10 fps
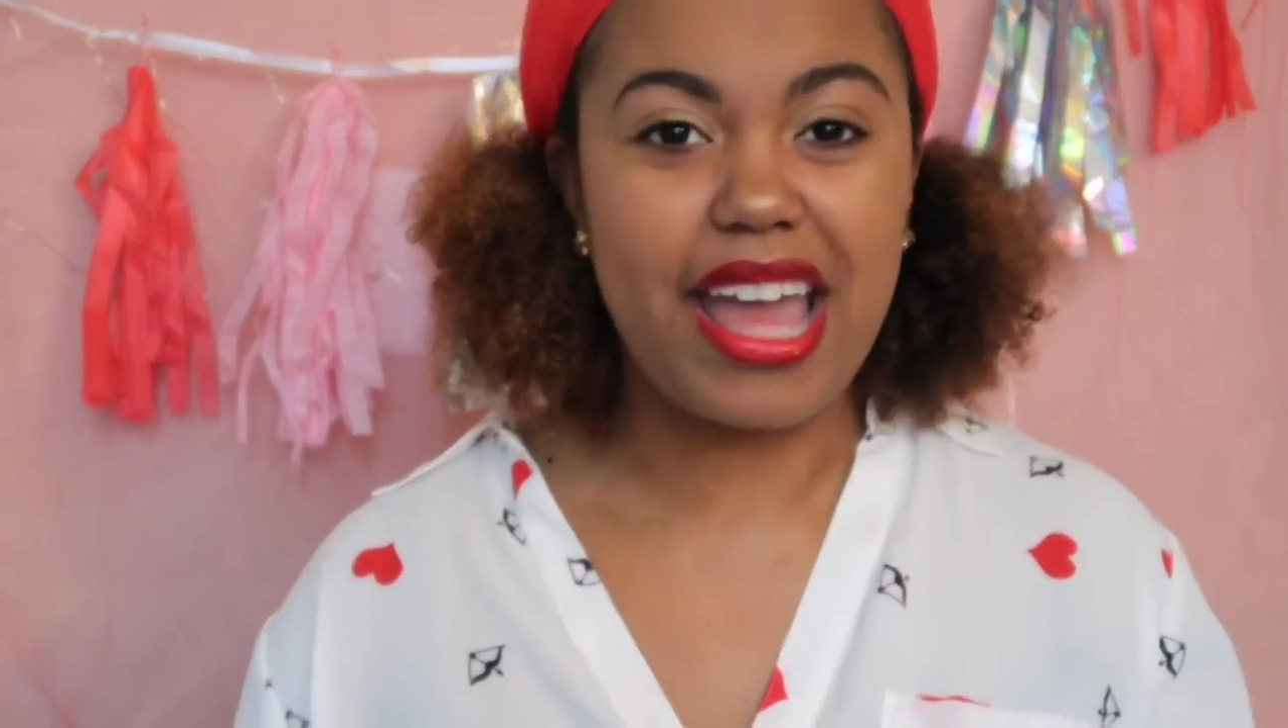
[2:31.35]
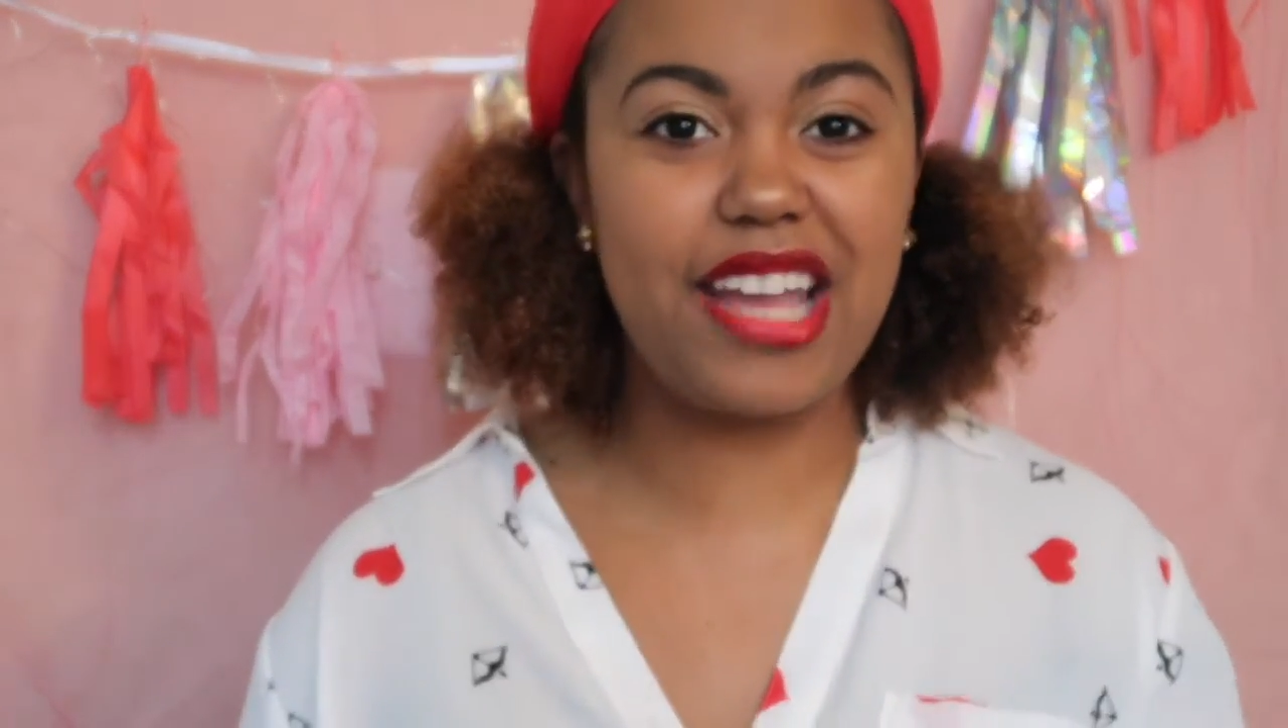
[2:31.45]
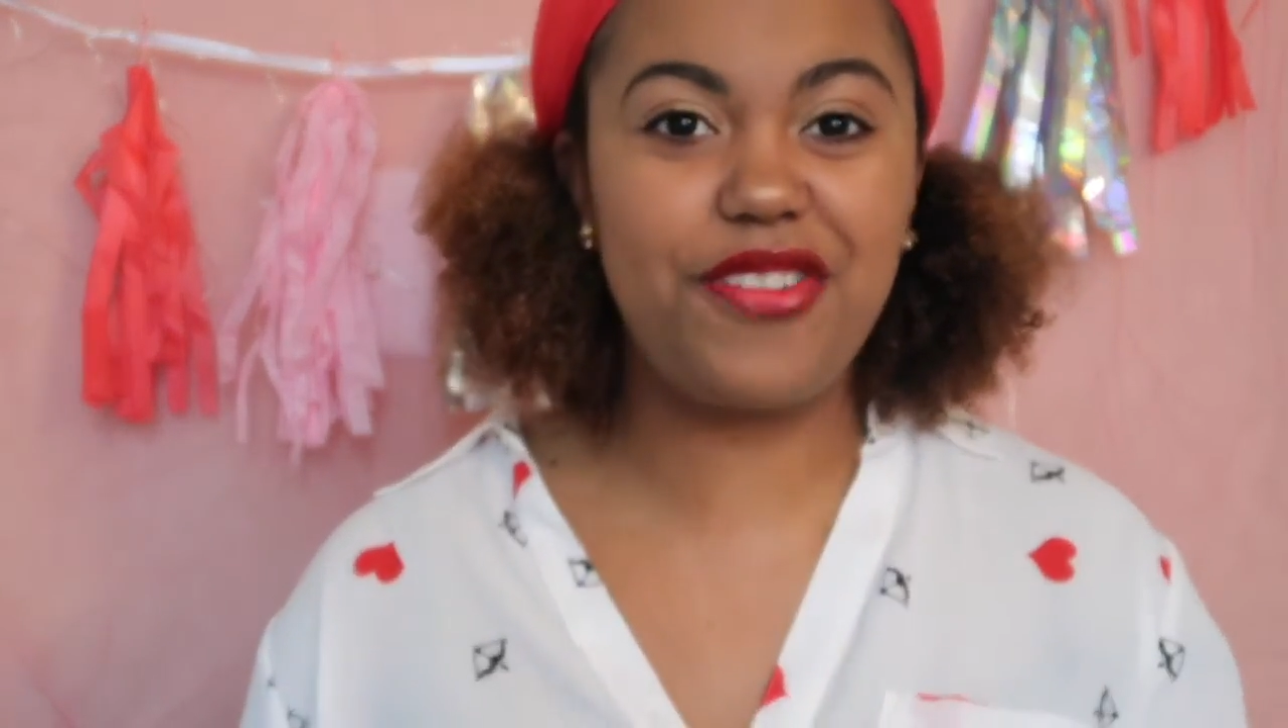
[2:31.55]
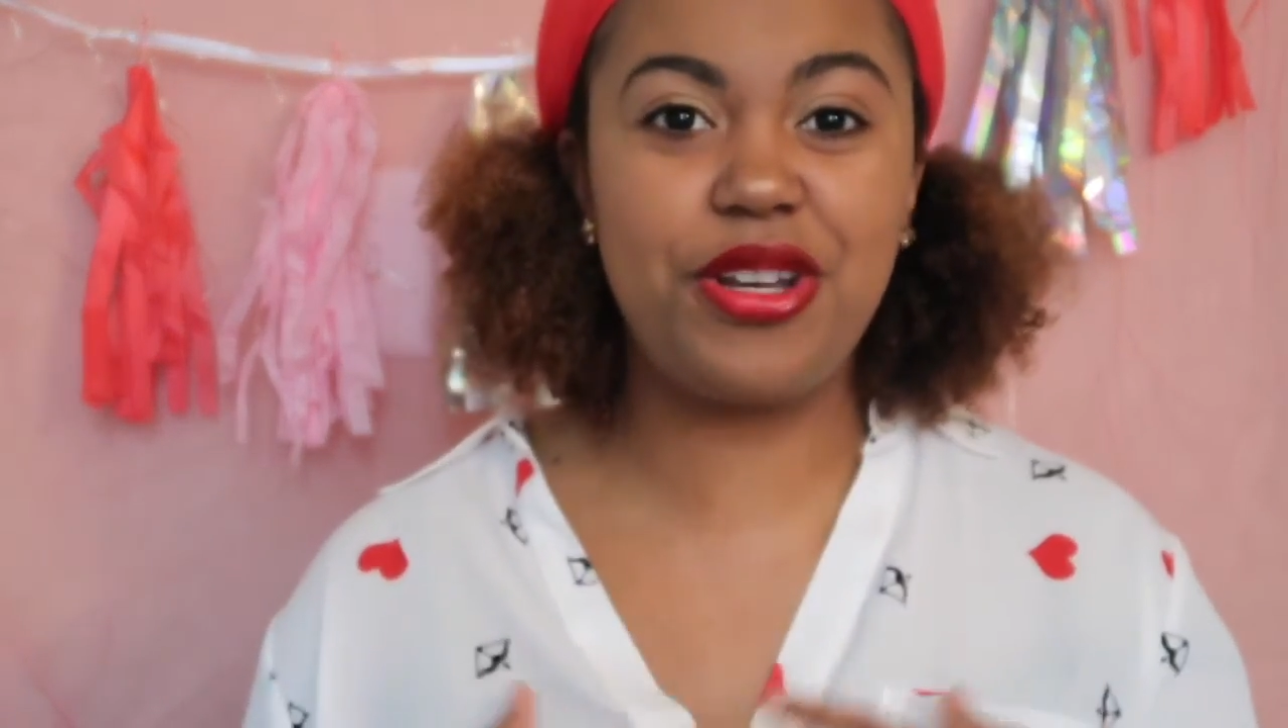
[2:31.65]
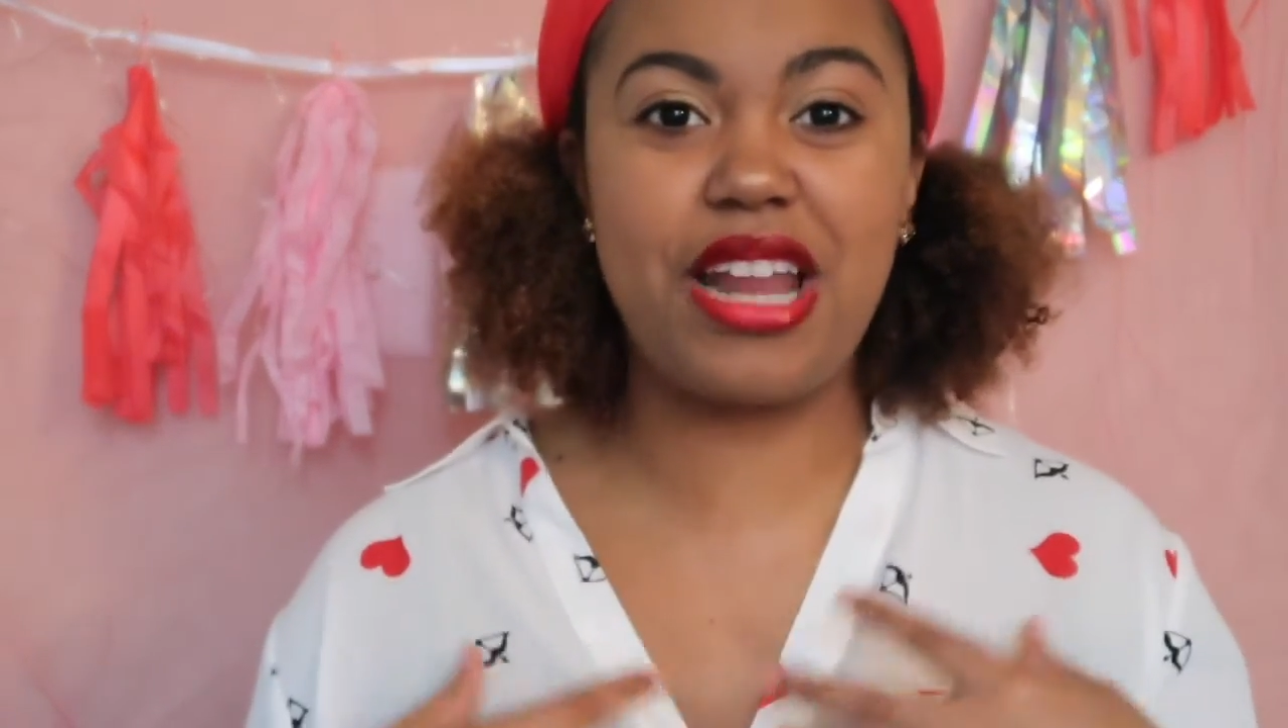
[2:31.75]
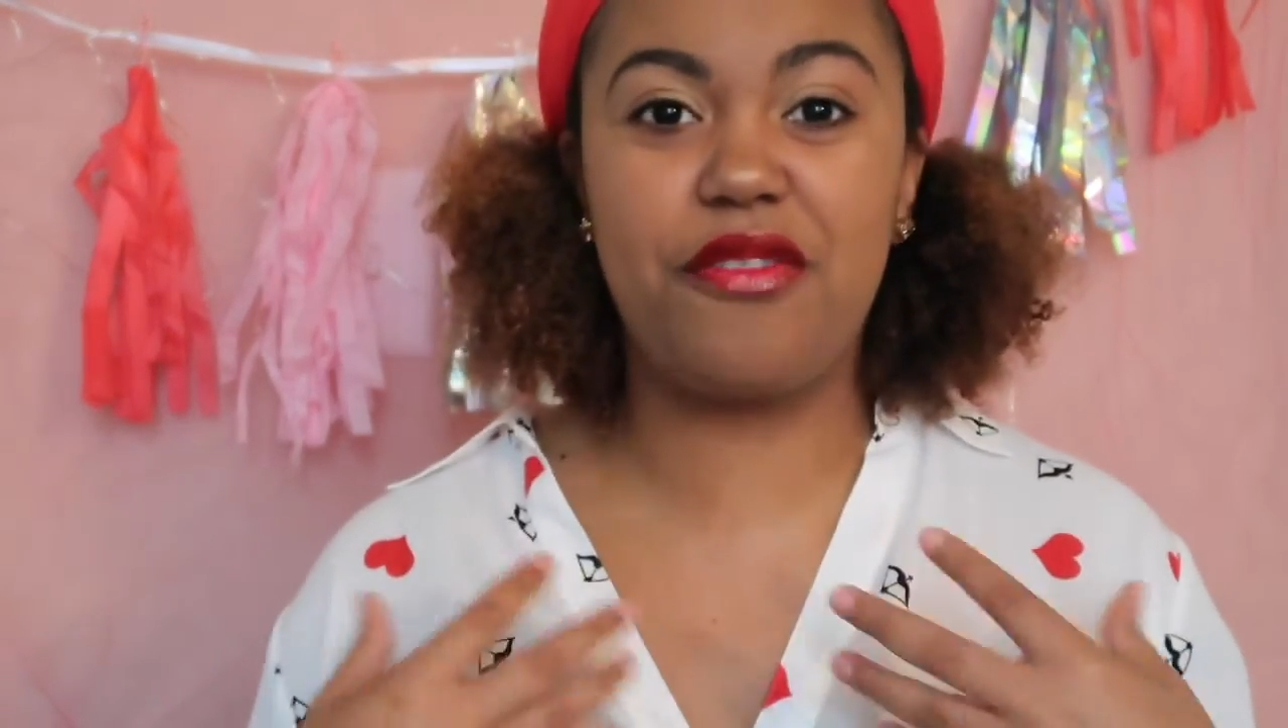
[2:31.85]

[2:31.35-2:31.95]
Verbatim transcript: If you're an